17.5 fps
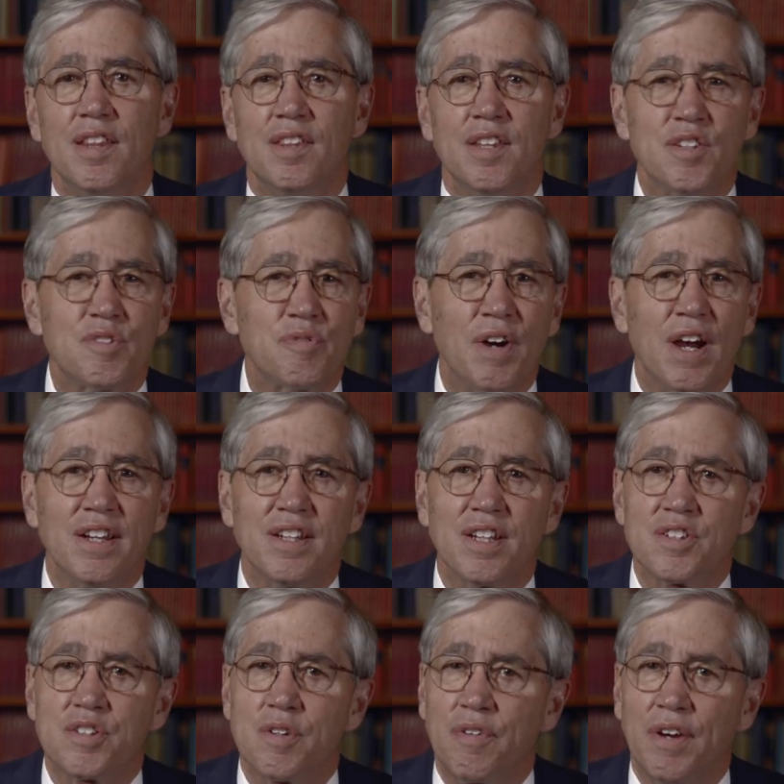These
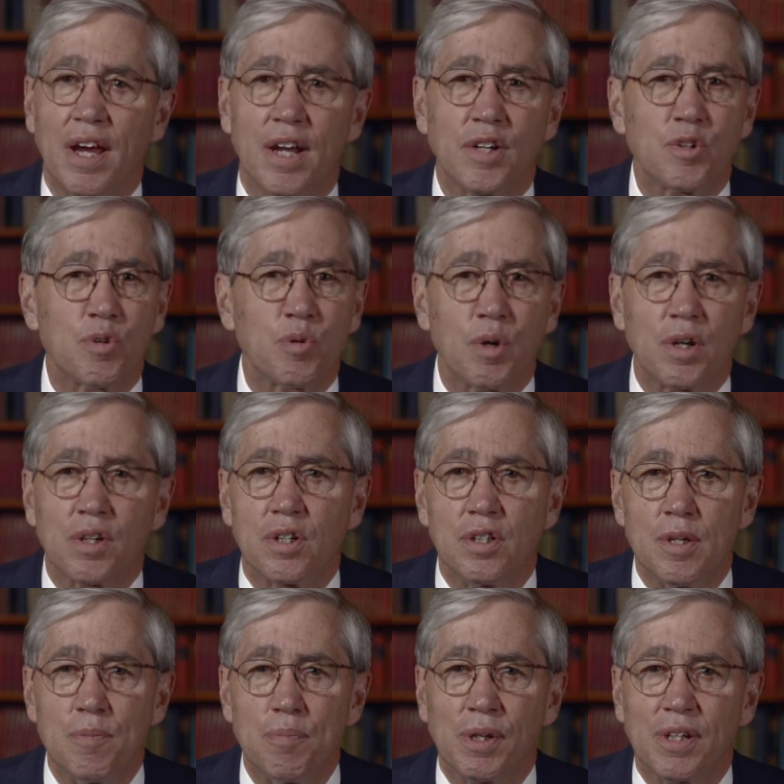findings have had
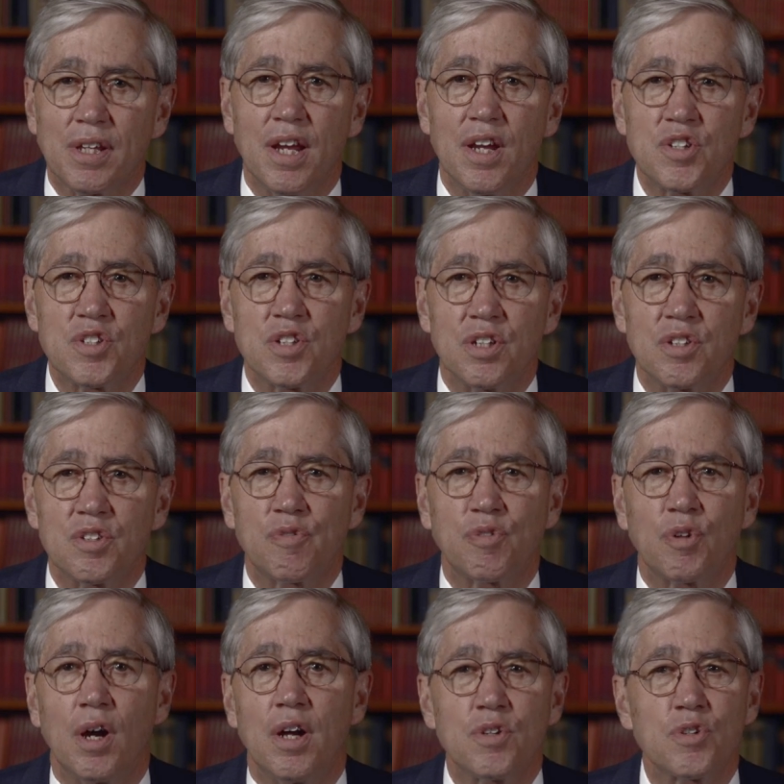critical implications
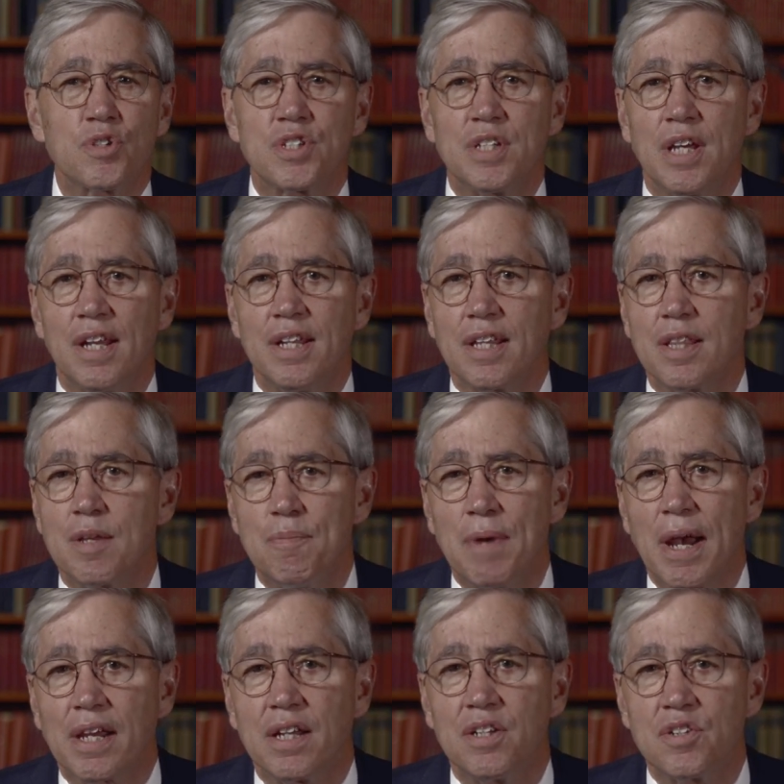for understanding the
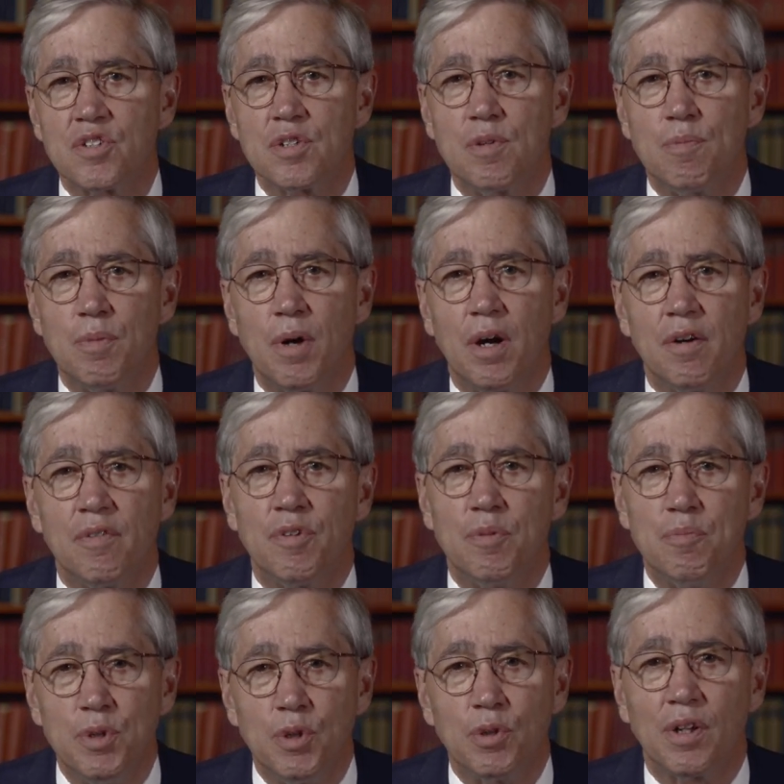mechanism of
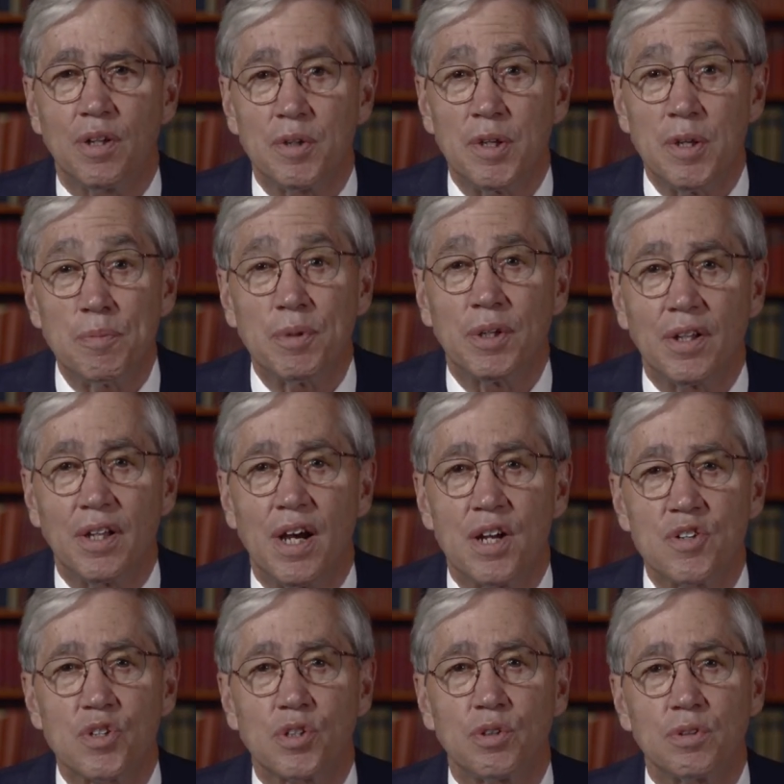immuno
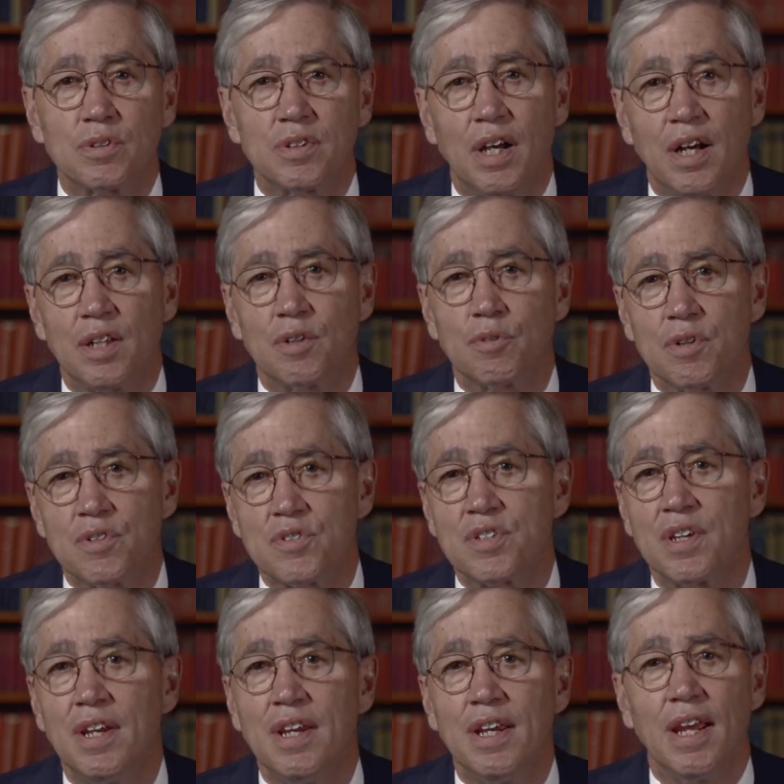immunological
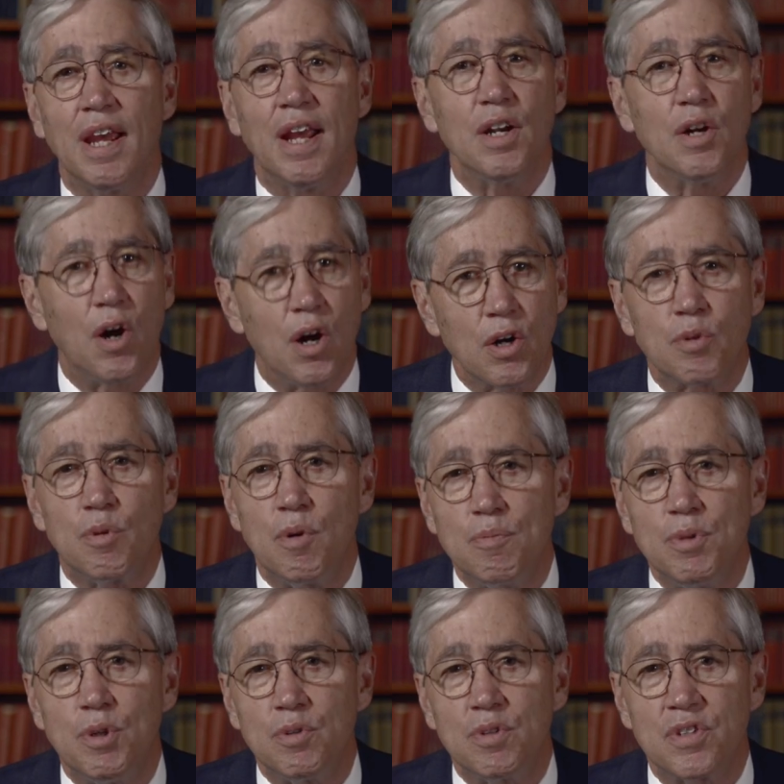tolerance and
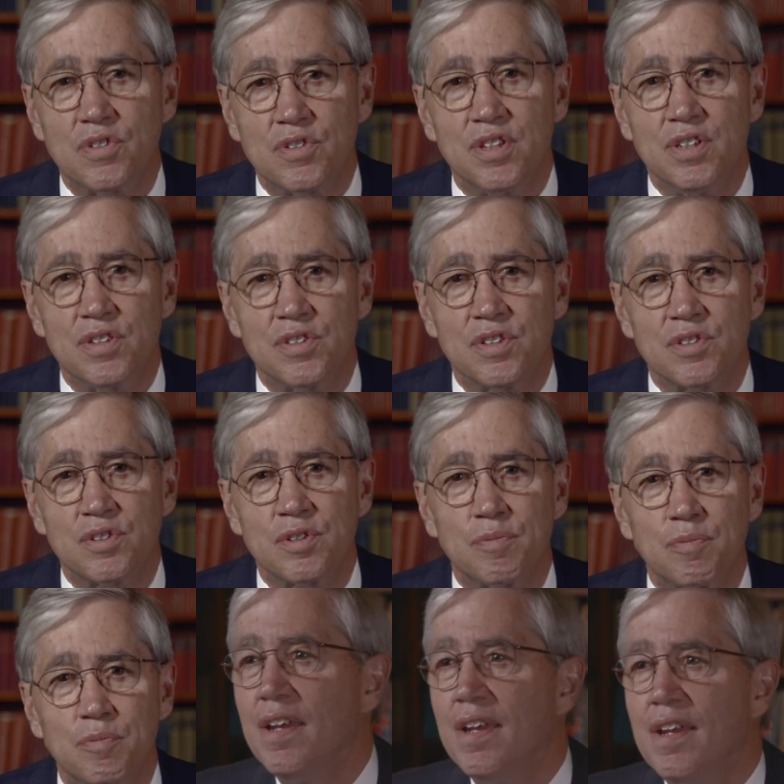autoimmune
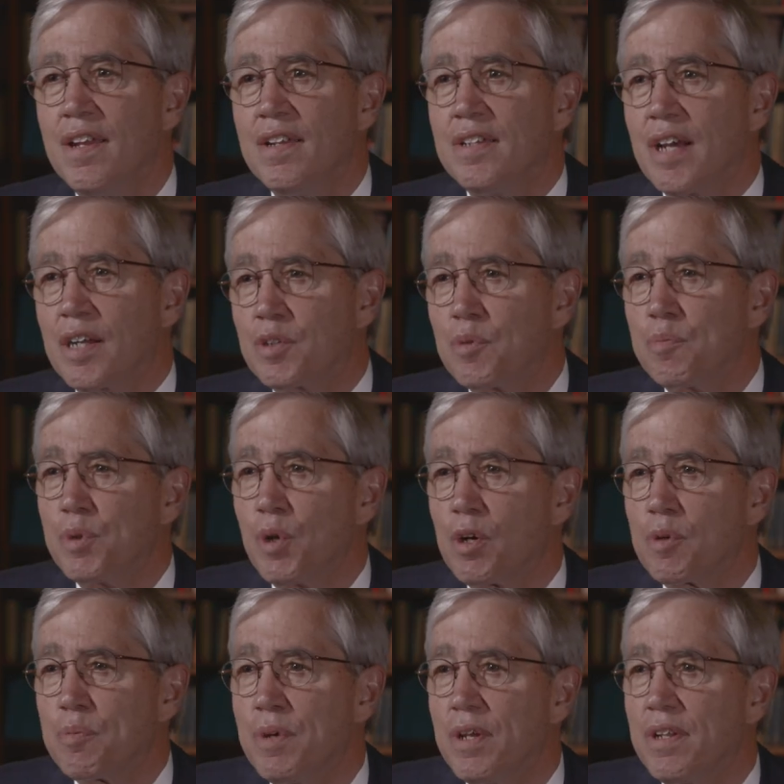diseases. Dr.
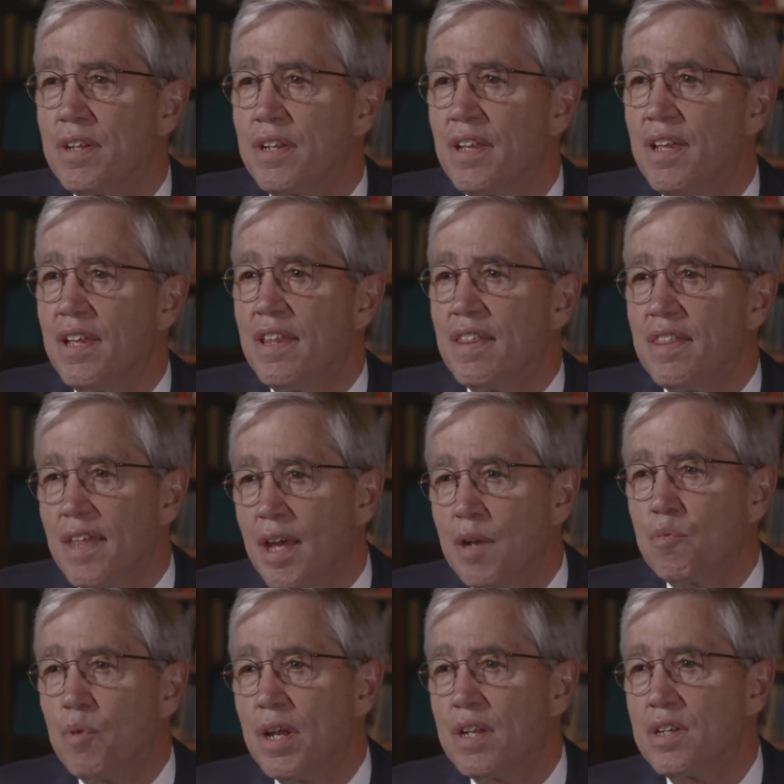Bjorkman
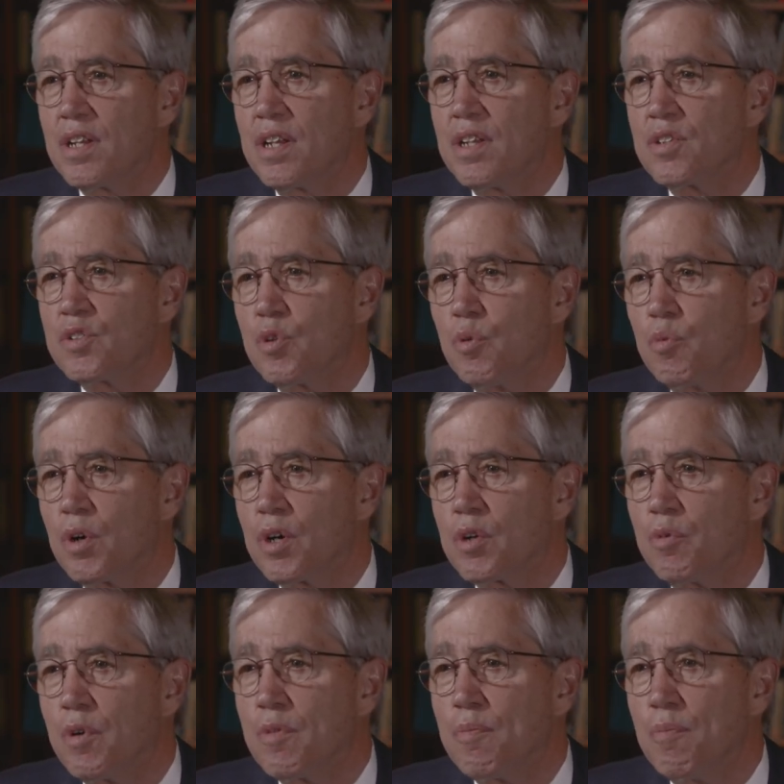then went to
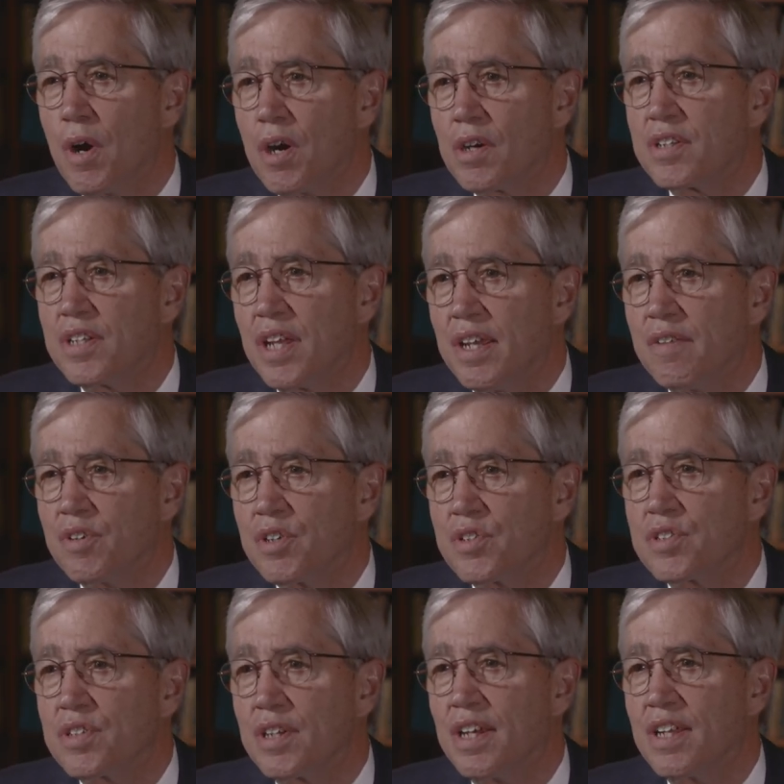work with Mark
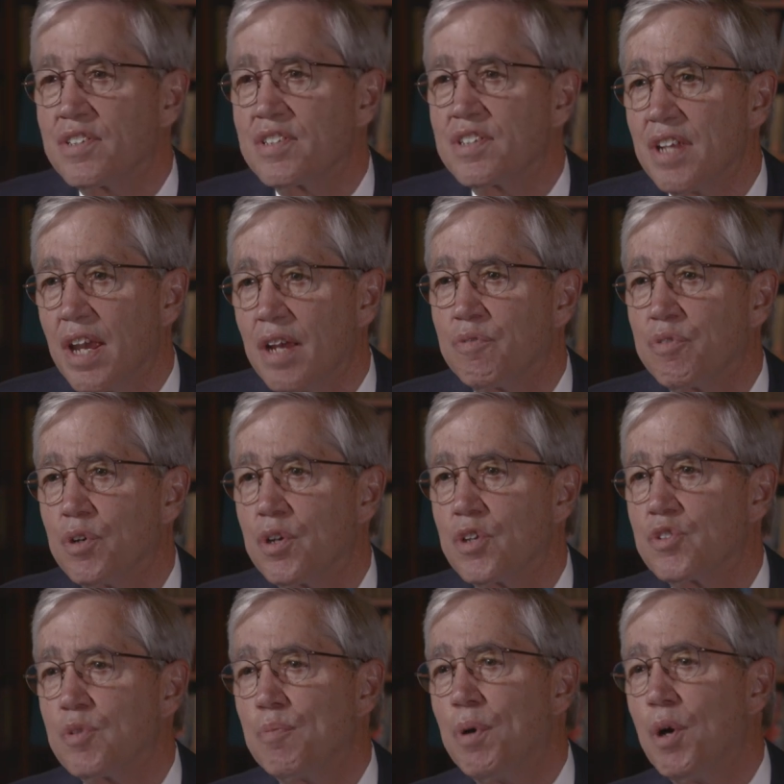Davis at Stanford
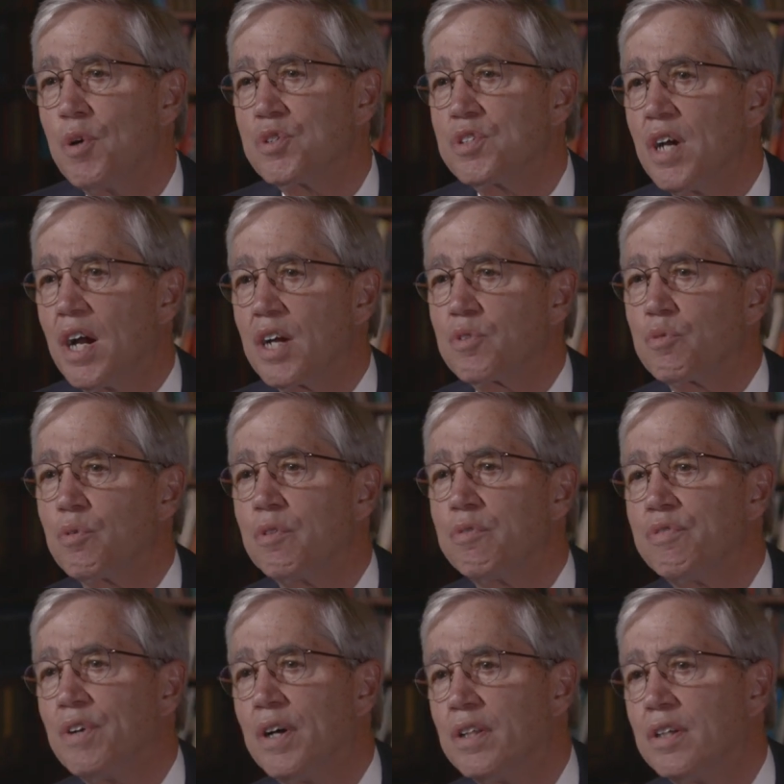as a postdoctoral
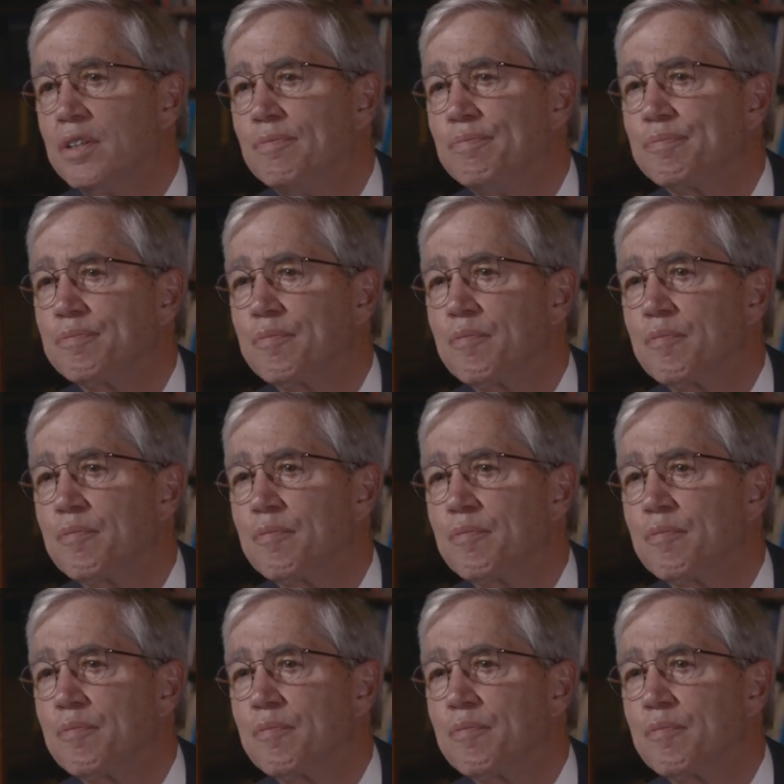fellow.